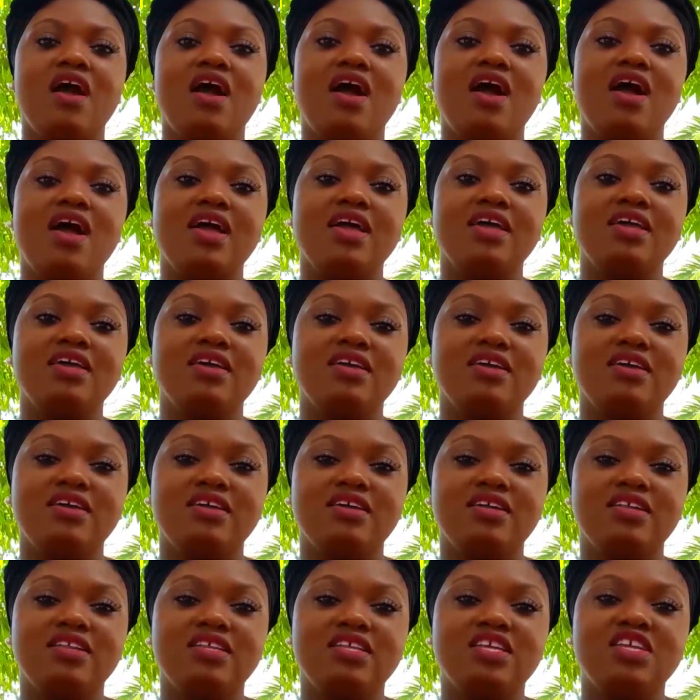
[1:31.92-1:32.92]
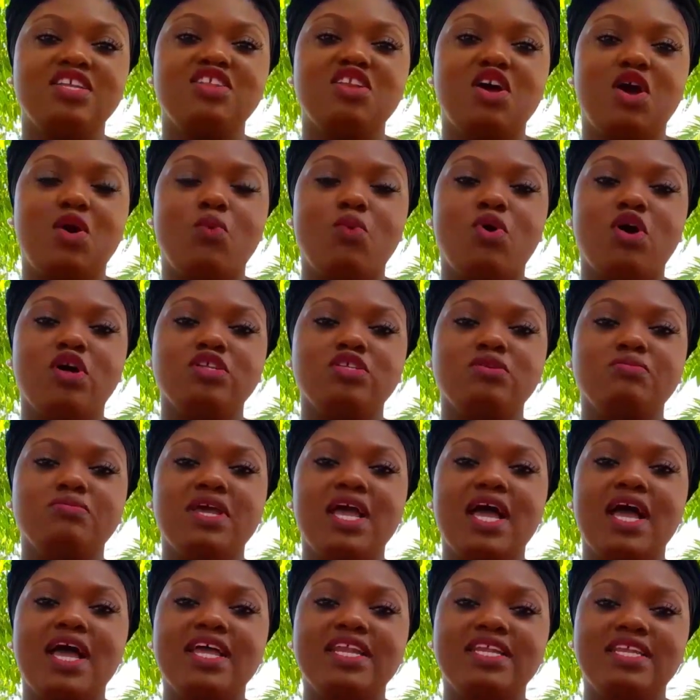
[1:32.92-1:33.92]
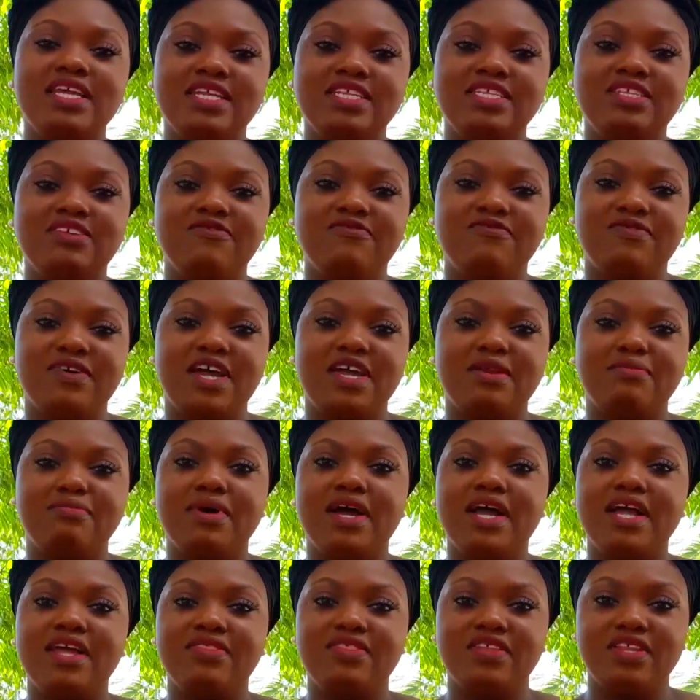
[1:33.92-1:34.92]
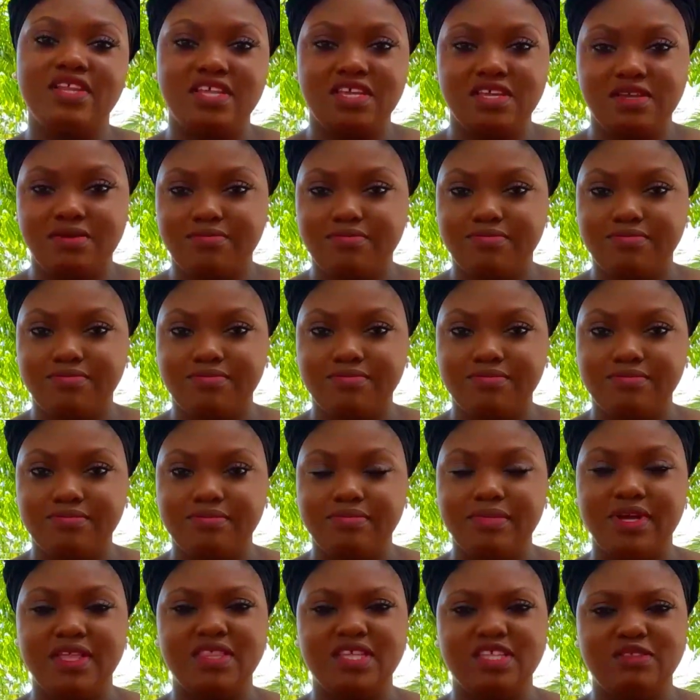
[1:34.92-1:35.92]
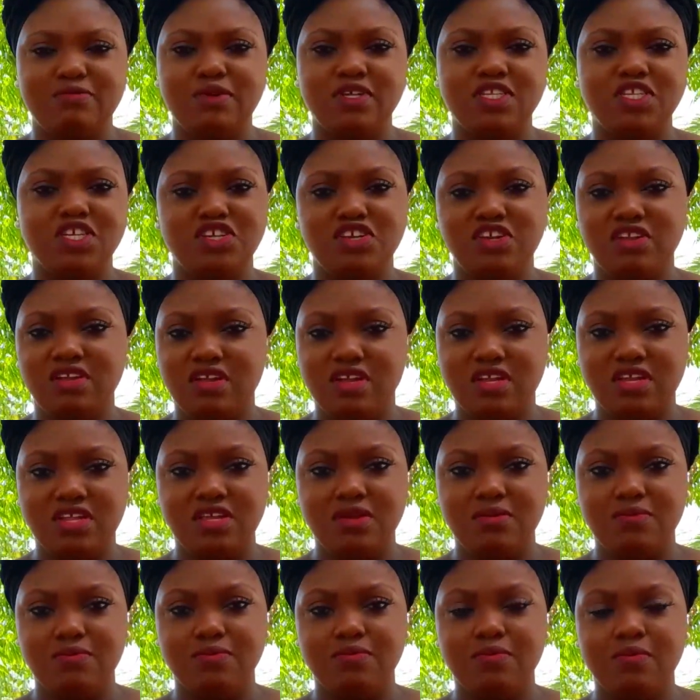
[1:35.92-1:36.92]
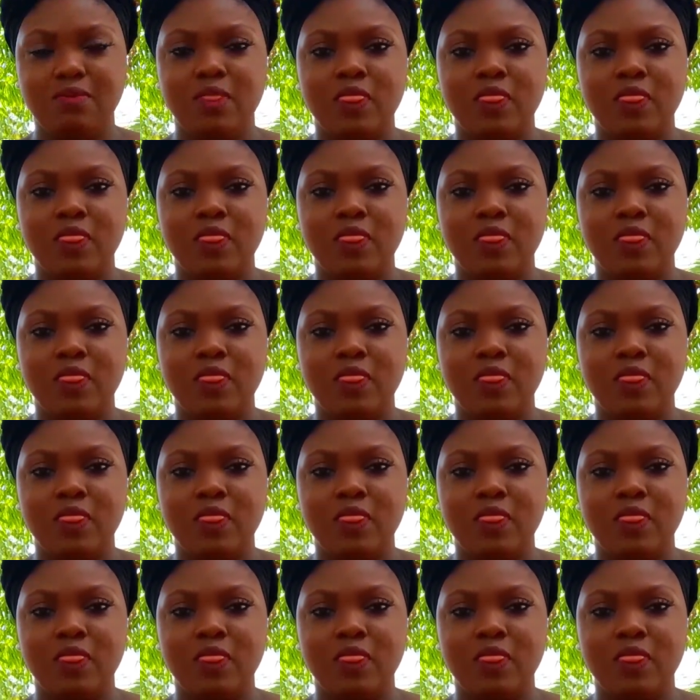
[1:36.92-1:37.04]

I did not want to be identified by the name, by this particular name.